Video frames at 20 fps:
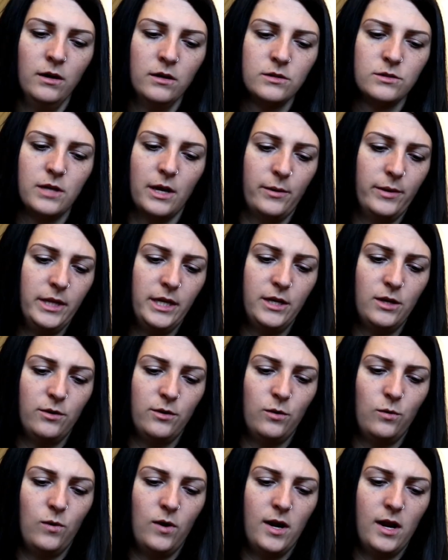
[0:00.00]
So I really don't
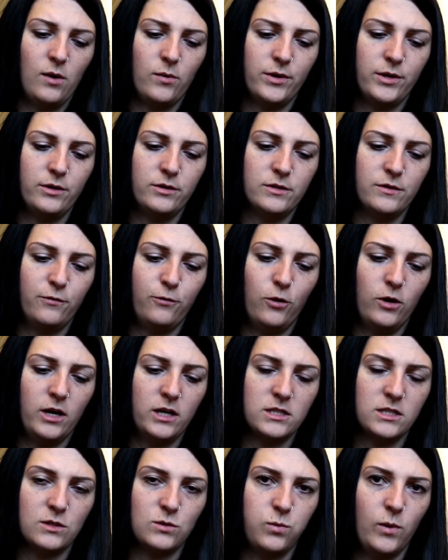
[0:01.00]
know what I would use it for
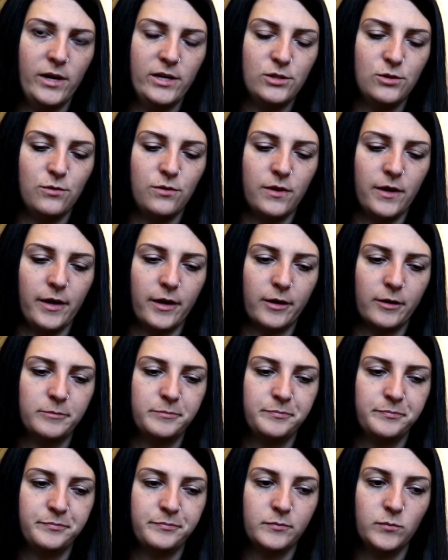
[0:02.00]
because it's way too thick.
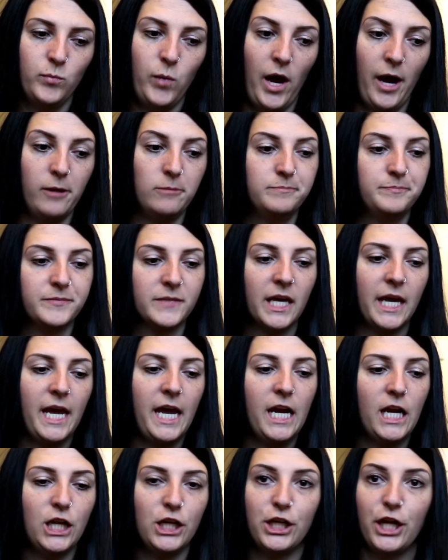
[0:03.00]
But
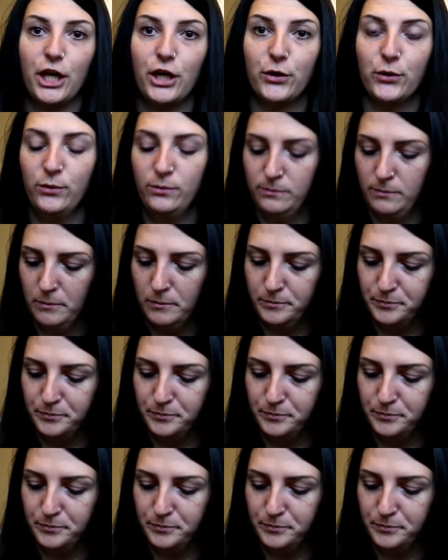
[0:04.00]
it'll do.